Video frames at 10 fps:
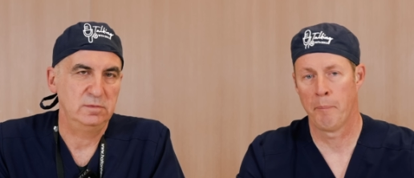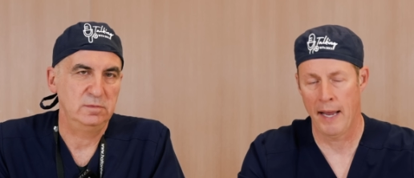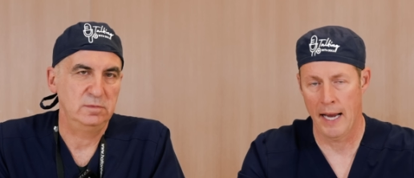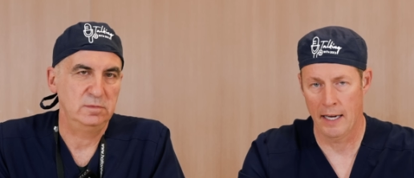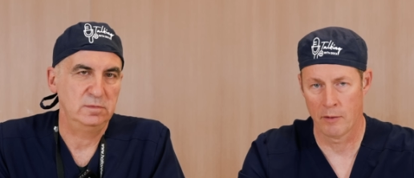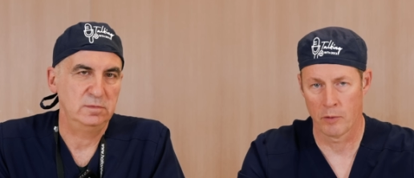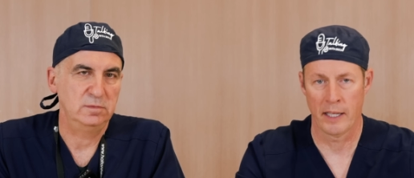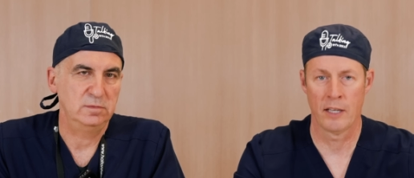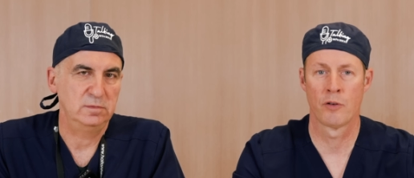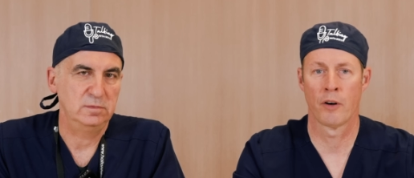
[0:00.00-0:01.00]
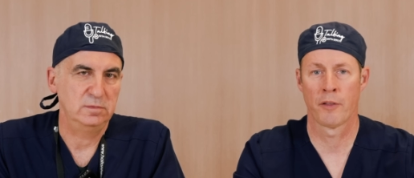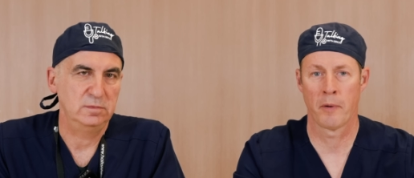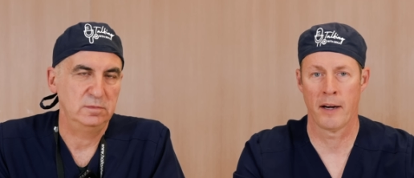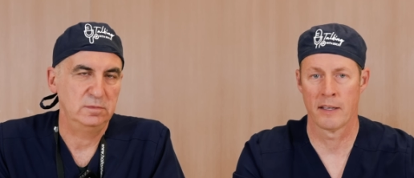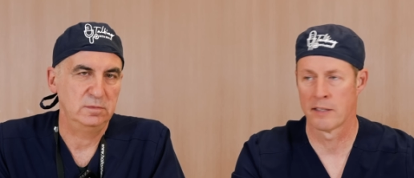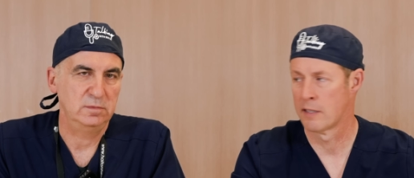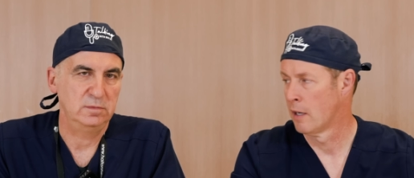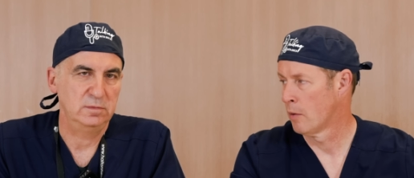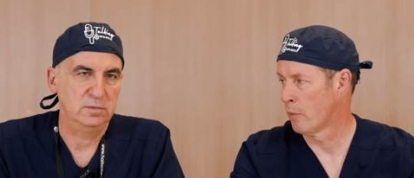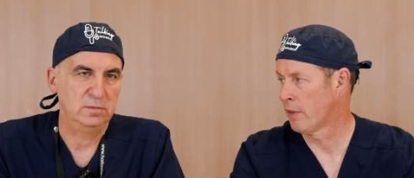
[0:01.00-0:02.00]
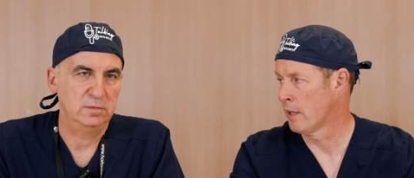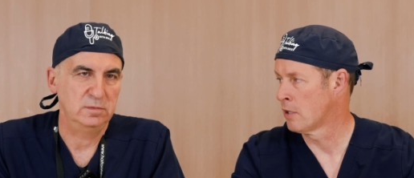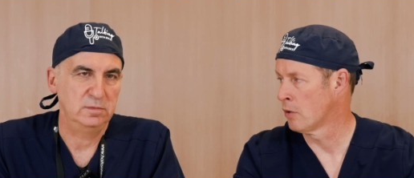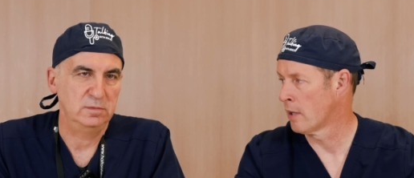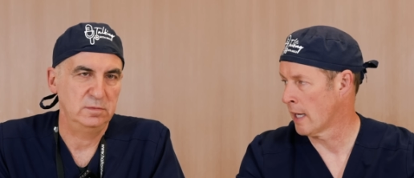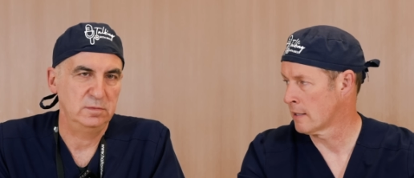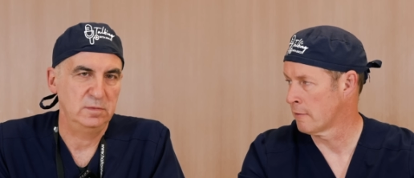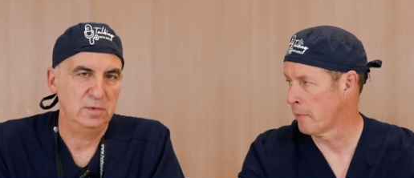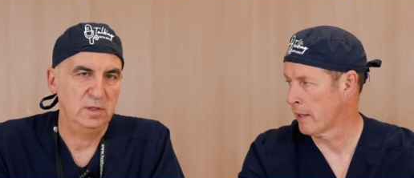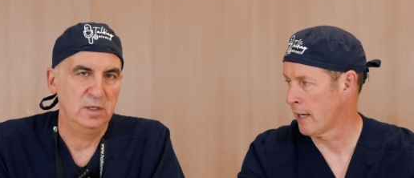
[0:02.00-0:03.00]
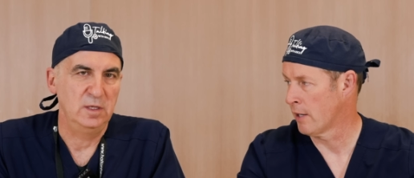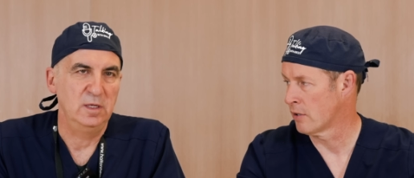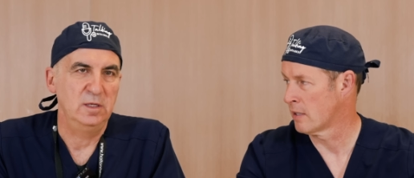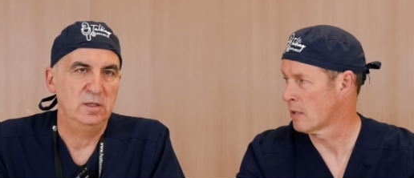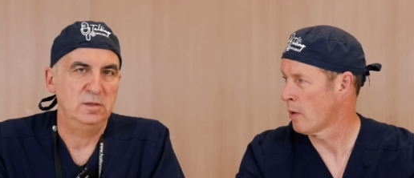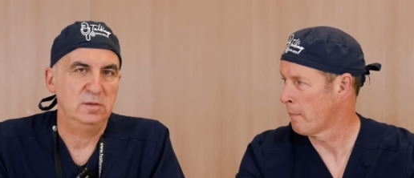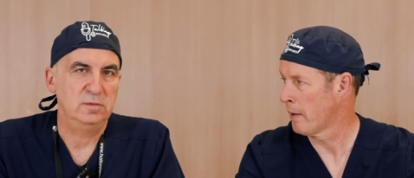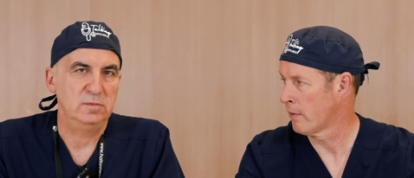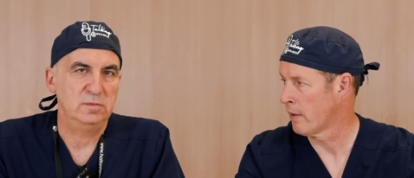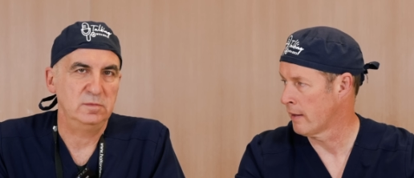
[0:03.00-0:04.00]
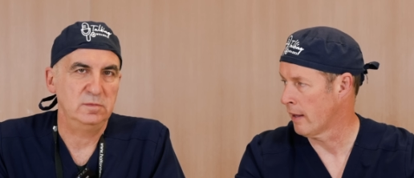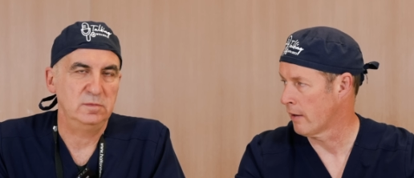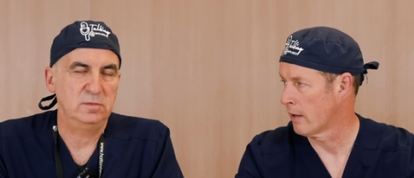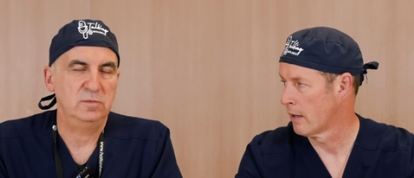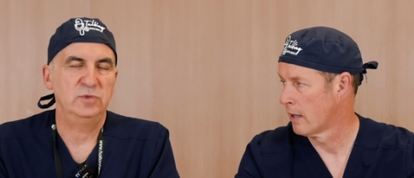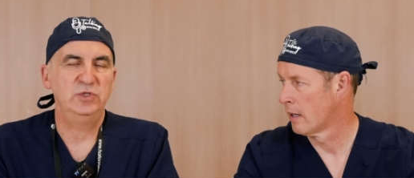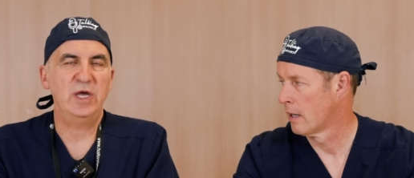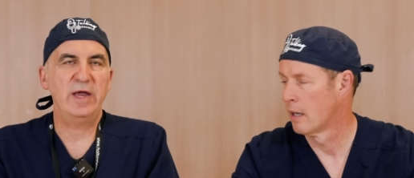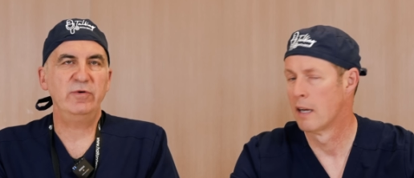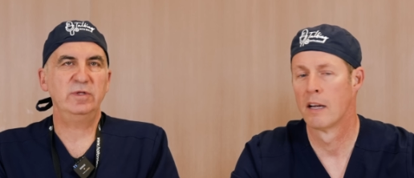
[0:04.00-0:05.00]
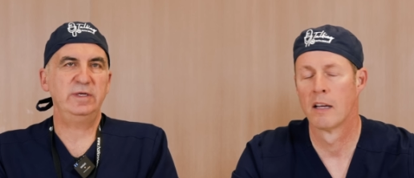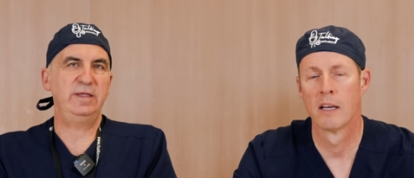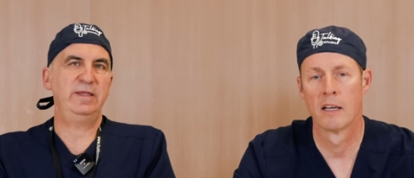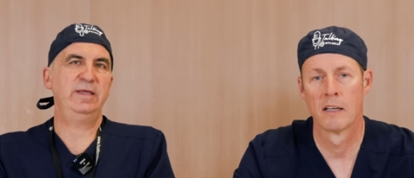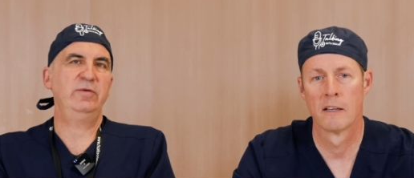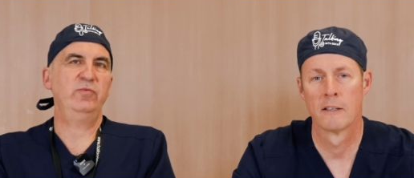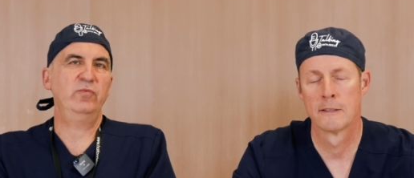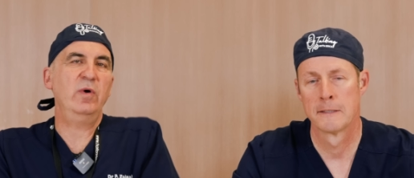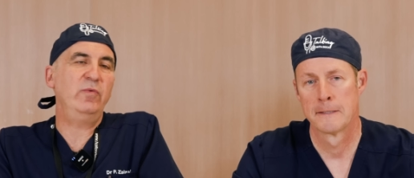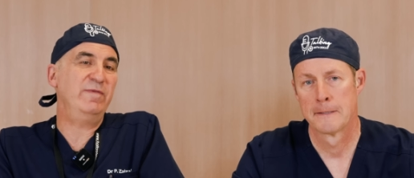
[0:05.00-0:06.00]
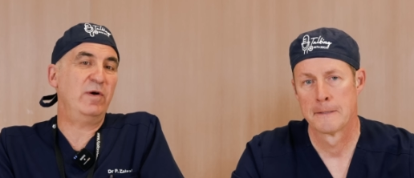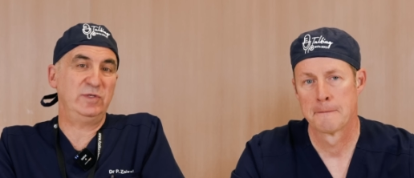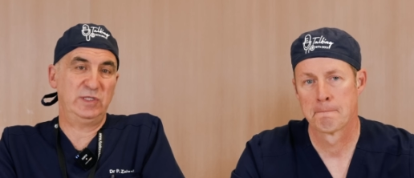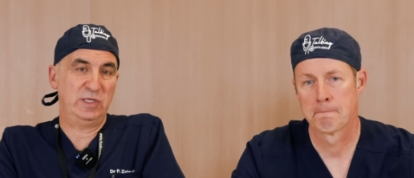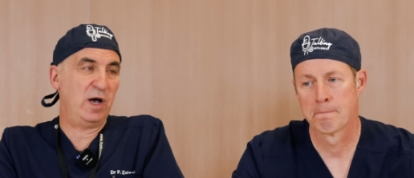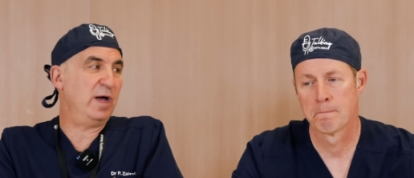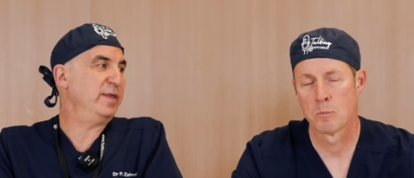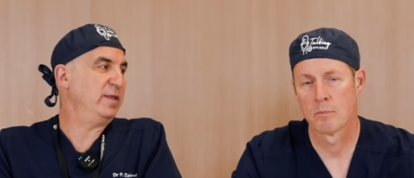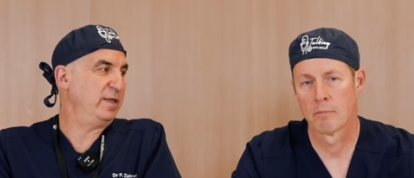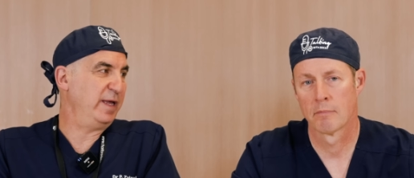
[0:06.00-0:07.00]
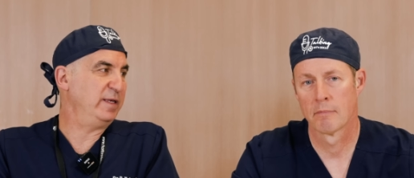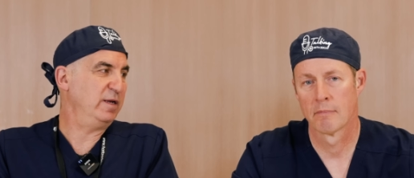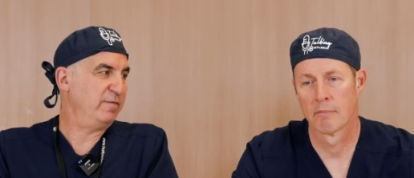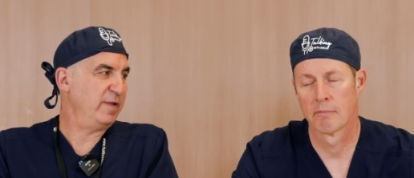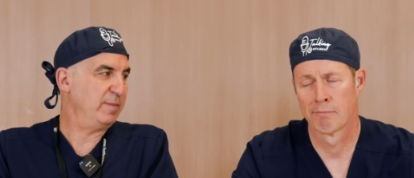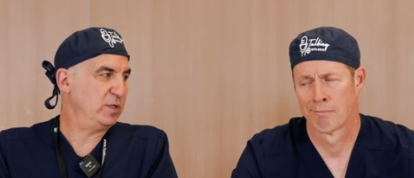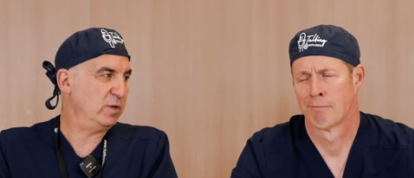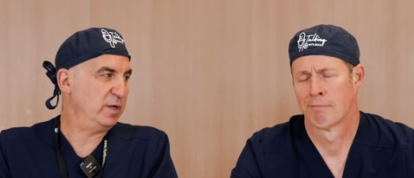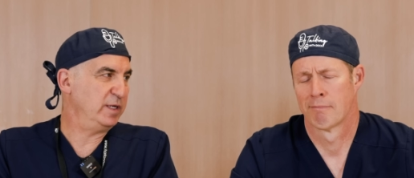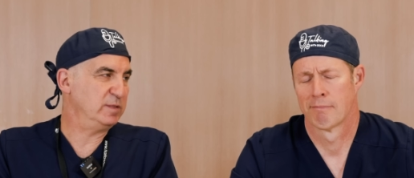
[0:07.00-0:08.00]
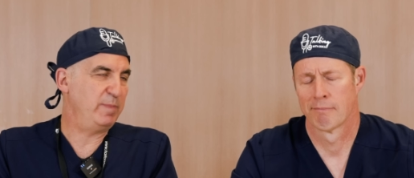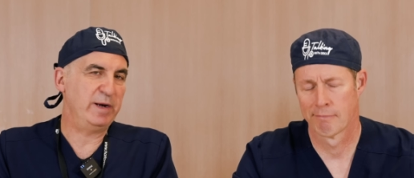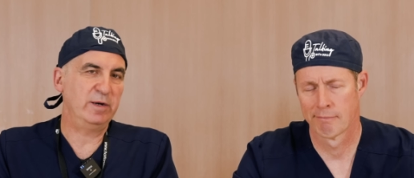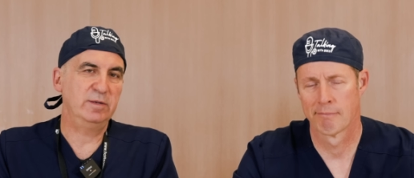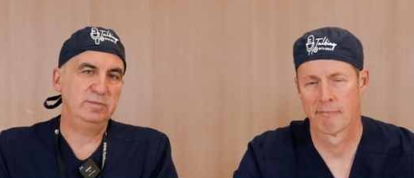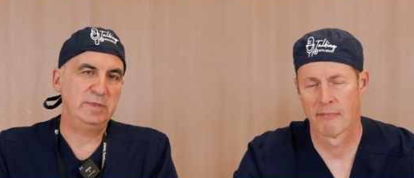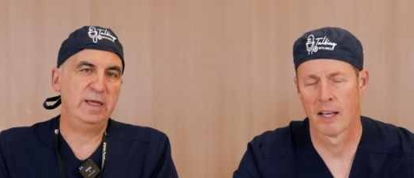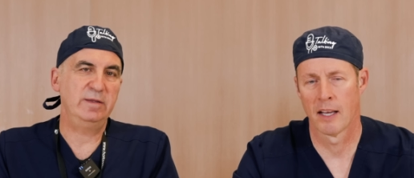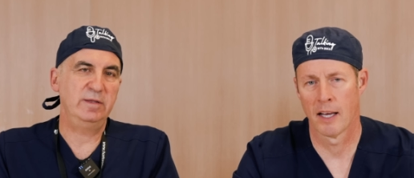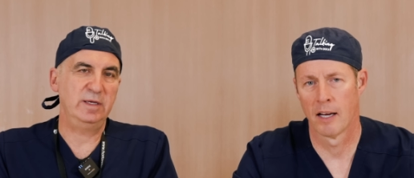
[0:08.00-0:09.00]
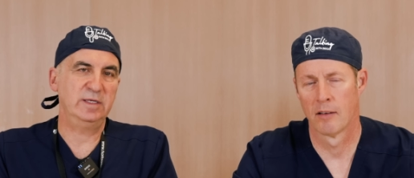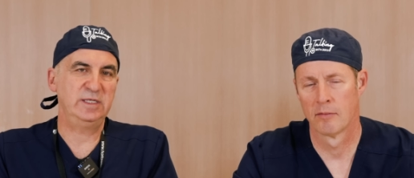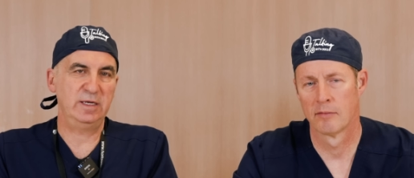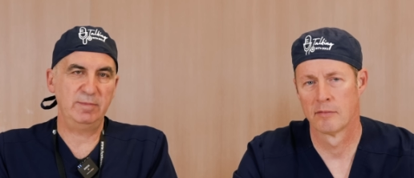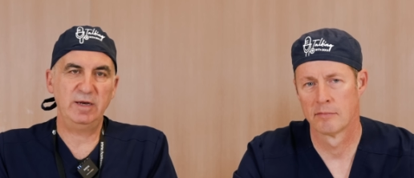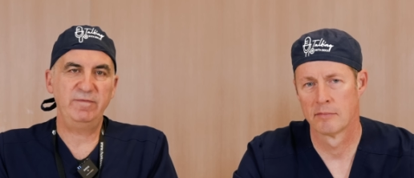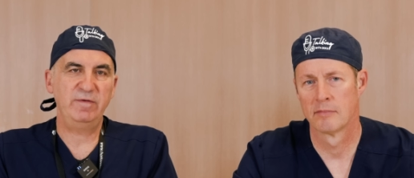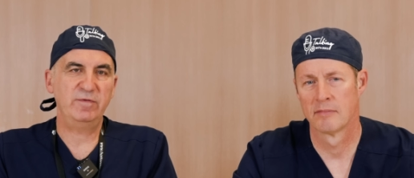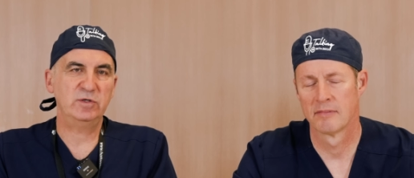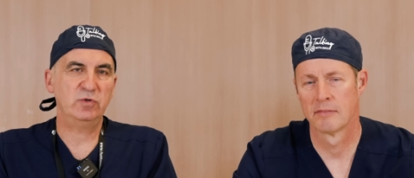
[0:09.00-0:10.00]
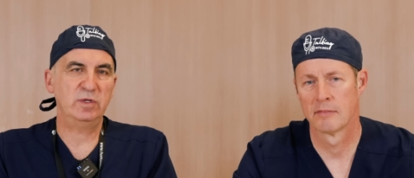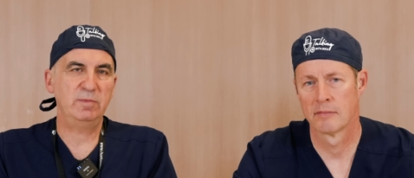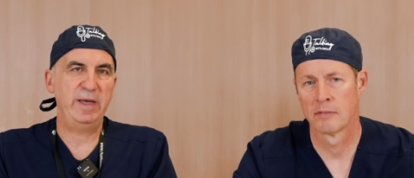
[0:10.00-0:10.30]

Speaker 1: pain related to arthritis with these two classes of medications? Is one better than the other?
Speaker 2: Generally, the well, we've always thought that the anti-inflammatory is better than yeah. the acetaminophen for controlling